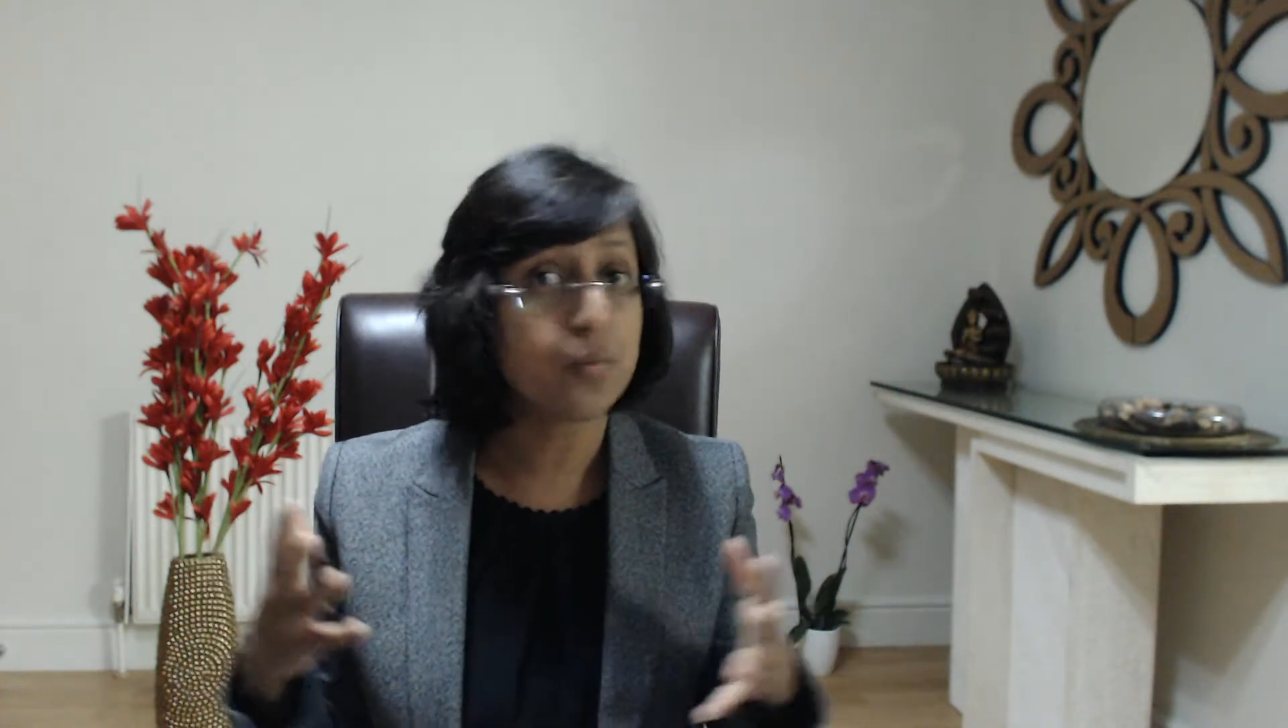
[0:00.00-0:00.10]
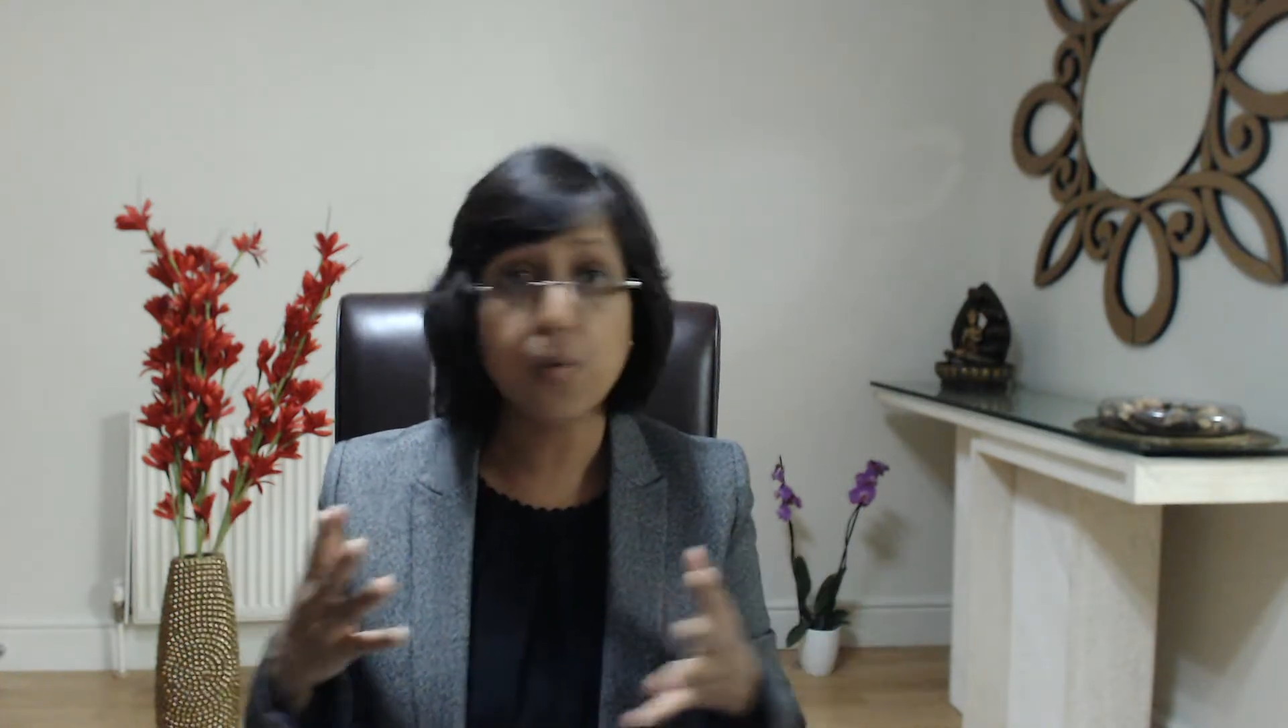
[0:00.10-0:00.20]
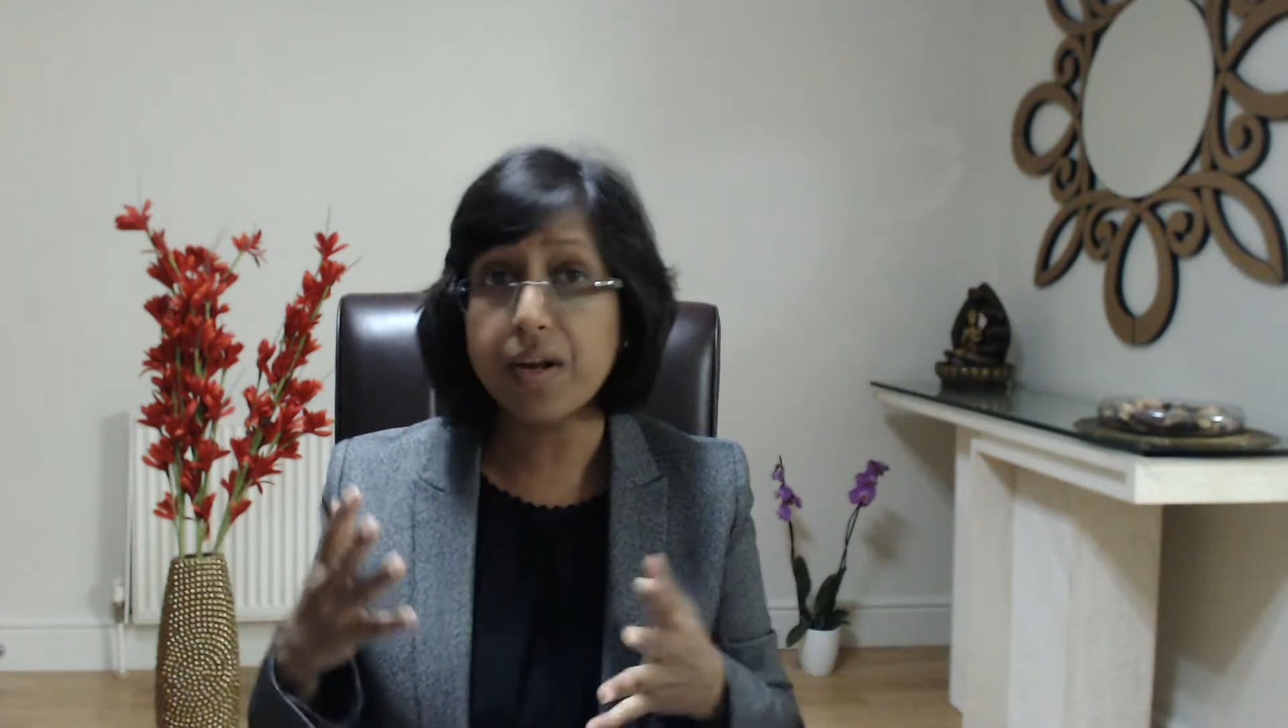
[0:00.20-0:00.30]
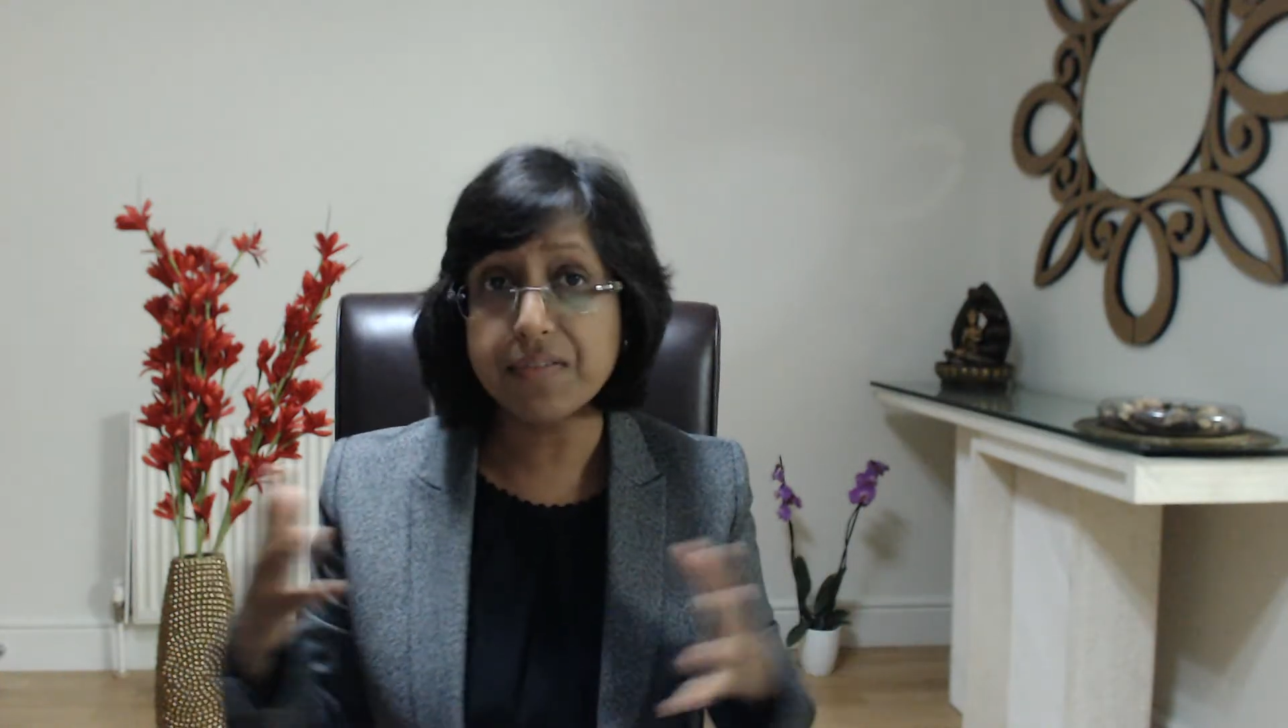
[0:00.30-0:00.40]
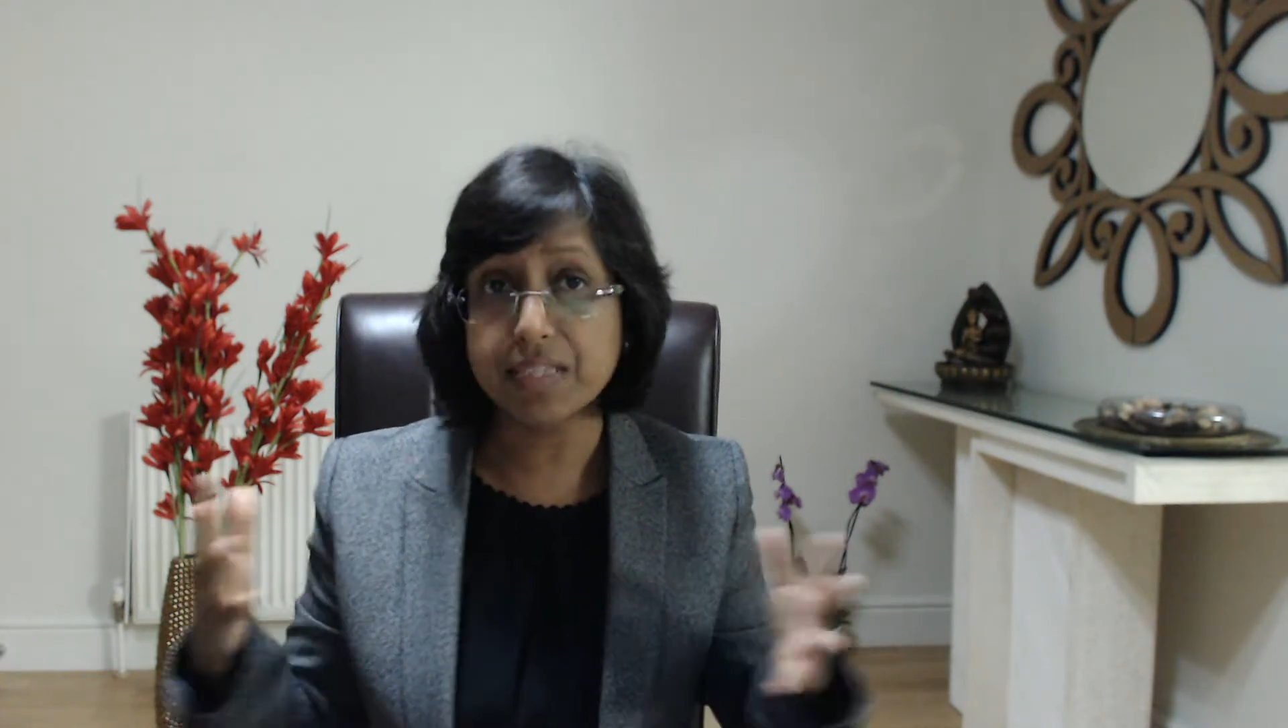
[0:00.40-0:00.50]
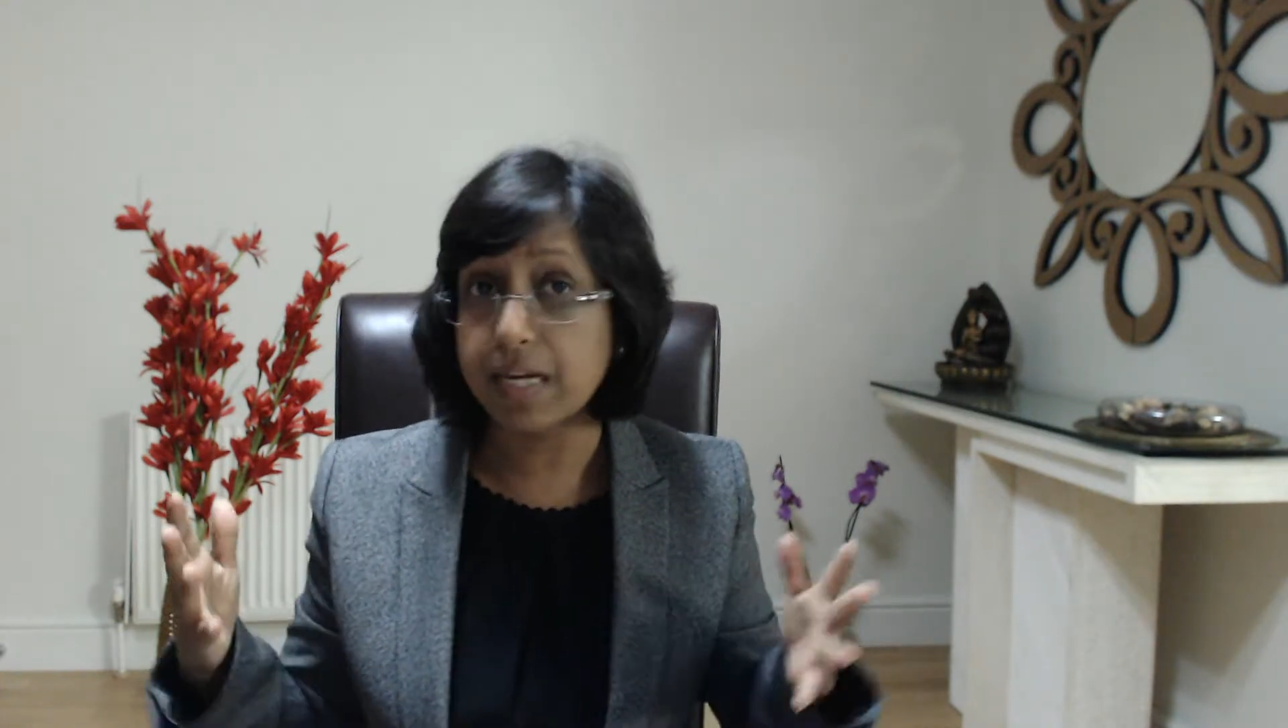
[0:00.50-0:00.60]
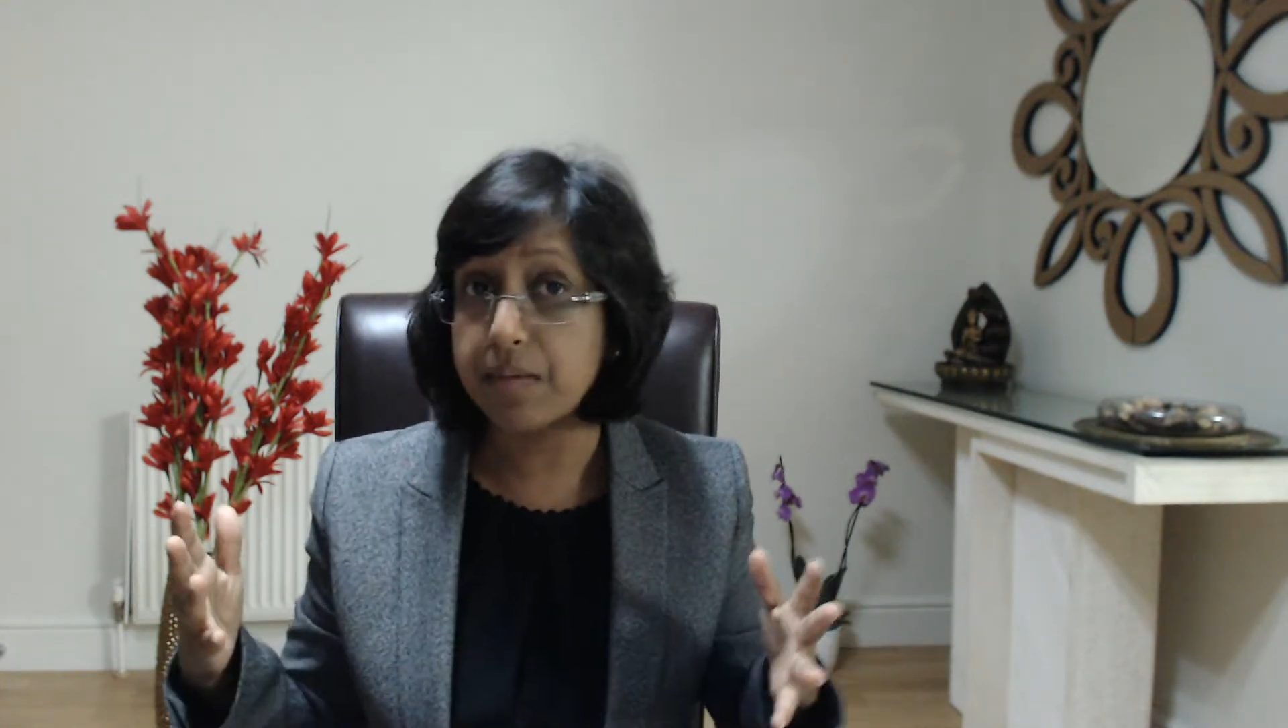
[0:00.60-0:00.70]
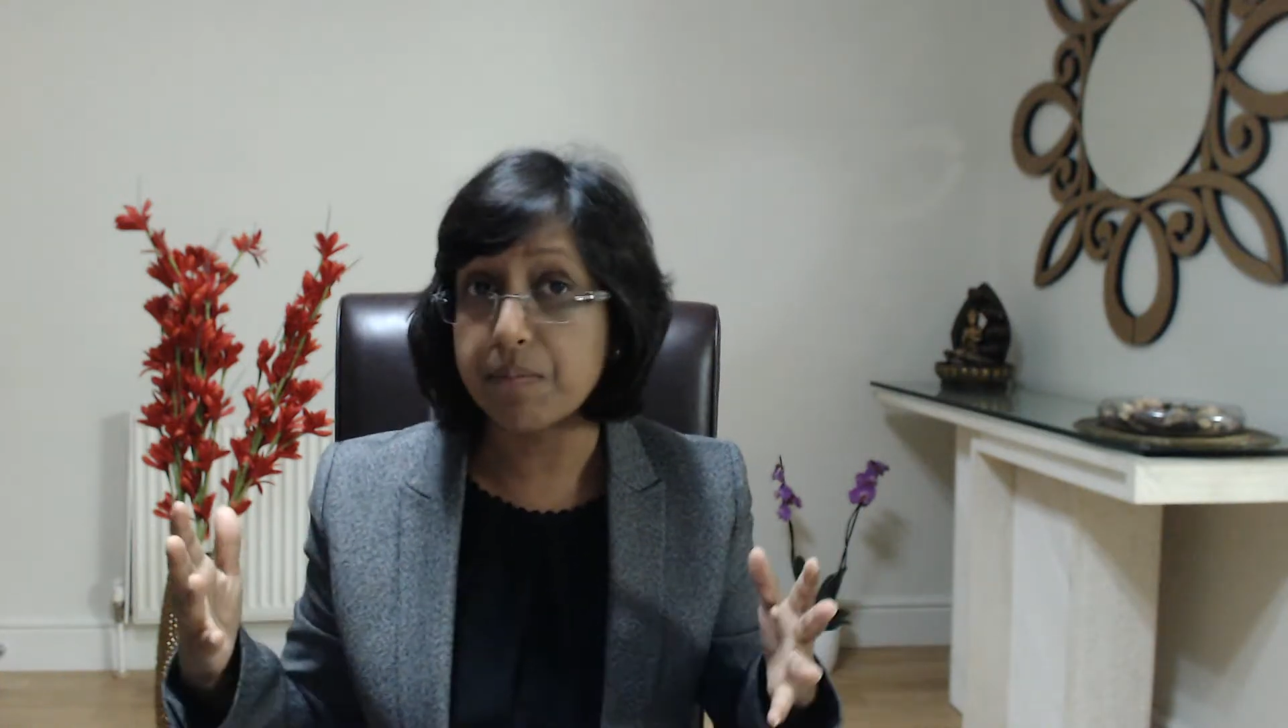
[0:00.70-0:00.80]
whatever that